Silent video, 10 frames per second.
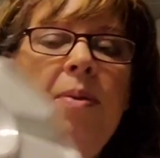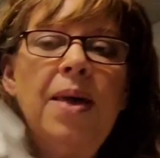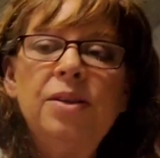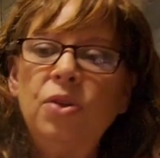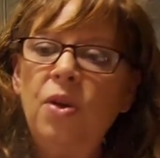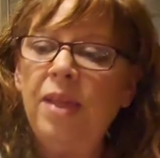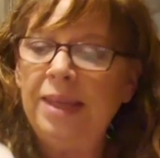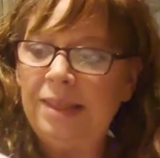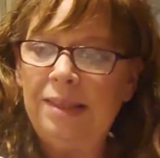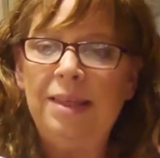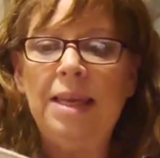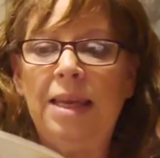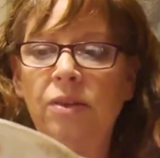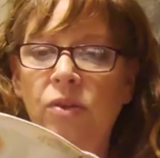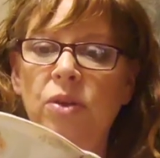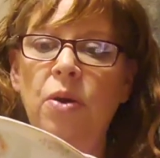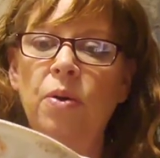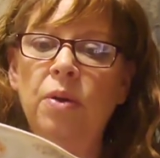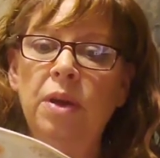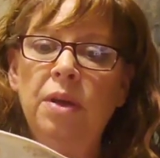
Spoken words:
that's all I see. So